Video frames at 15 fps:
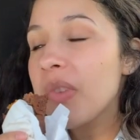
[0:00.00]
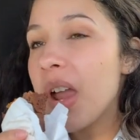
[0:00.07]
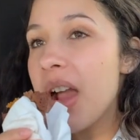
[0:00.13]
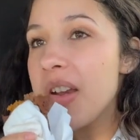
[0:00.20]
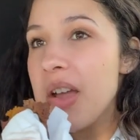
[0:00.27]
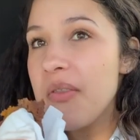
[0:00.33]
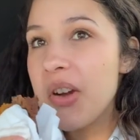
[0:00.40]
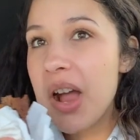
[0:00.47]
I
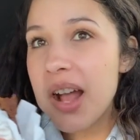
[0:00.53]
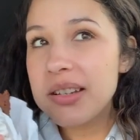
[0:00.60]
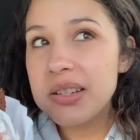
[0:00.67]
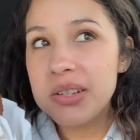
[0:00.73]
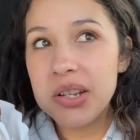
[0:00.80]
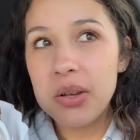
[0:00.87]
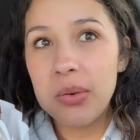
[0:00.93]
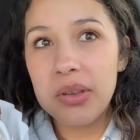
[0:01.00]
never had to
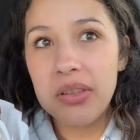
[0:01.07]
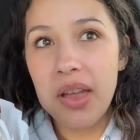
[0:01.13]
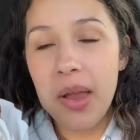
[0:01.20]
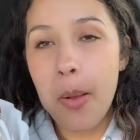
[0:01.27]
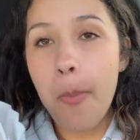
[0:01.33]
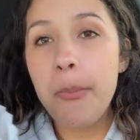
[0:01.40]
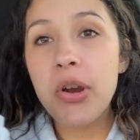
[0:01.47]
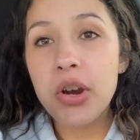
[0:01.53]
deal with
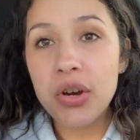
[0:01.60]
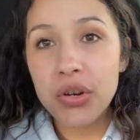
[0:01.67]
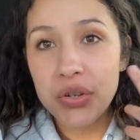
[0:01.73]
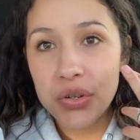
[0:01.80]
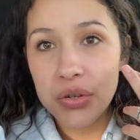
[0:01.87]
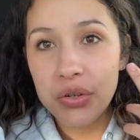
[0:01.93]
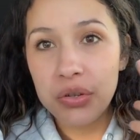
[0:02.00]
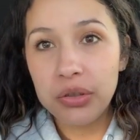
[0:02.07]
like
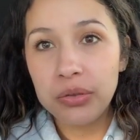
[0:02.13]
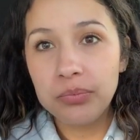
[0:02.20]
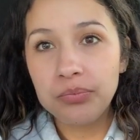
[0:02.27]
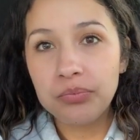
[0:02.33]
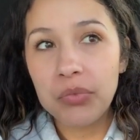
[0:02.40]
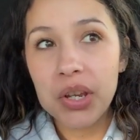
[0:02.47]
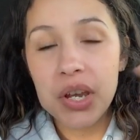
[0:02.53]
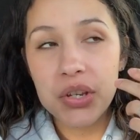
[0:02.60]
personal
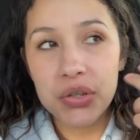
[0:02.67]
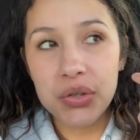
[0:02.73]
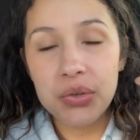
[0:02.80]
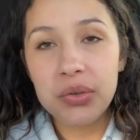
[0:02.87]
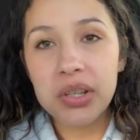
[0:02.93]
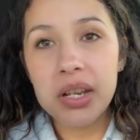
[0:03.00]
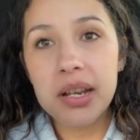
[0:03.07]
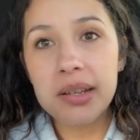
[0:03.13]

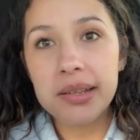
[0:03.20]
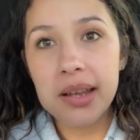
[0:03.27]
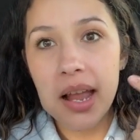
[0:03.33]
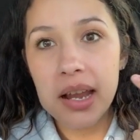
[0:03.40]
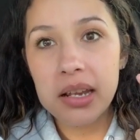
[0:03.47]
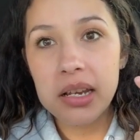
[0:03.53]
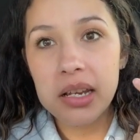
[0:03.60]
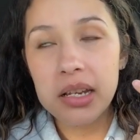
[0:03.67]
issues and
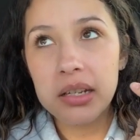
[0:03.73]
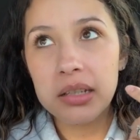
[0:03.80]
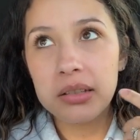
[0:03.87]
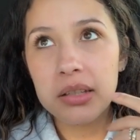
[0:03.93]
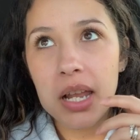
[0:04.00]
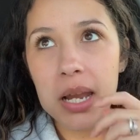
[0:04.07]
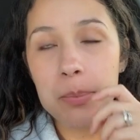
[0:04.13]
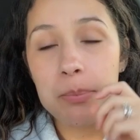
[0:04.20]
anxiety
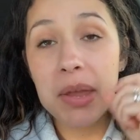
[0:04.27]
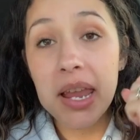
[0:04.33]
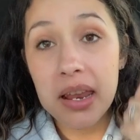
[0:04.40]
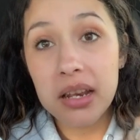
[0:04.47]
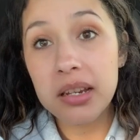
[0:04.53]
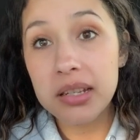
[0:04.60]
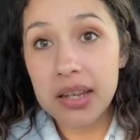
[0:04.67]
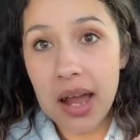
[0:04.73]
and like
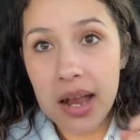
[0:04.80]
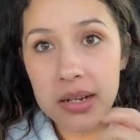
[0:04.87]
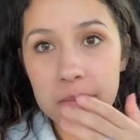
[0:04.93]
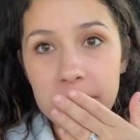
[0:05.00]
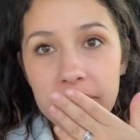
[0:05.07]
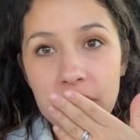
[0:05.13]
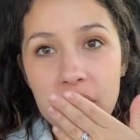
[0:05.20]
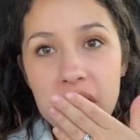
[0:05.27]
panic attacks
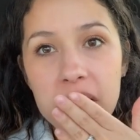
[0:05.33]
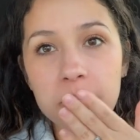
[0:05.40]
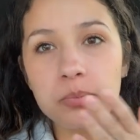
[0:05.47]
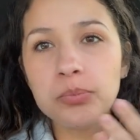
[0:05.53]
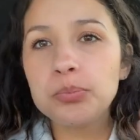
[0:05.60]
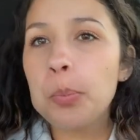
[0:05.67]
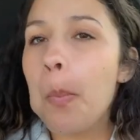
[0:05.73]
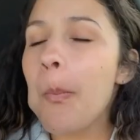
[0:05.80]
before.
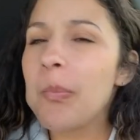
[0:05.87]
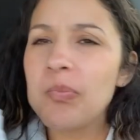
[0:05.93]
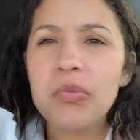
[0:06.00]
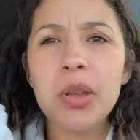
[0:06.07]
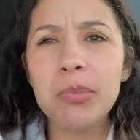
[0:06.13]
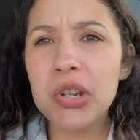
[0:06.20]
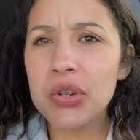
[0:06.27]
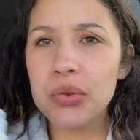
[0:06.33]

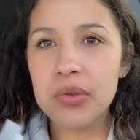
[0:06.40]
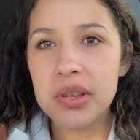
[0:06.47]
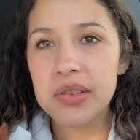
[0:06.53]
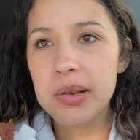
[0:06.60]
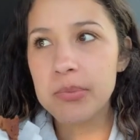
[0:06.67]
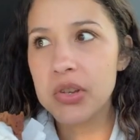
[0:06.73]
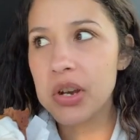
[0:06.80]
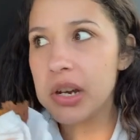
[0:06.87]
Let me chew this.
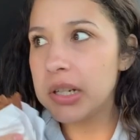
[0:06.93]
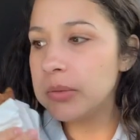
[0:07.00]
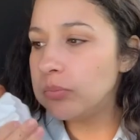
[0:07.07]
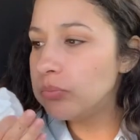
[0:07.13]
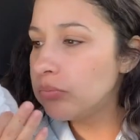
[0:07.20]
I'm sorry.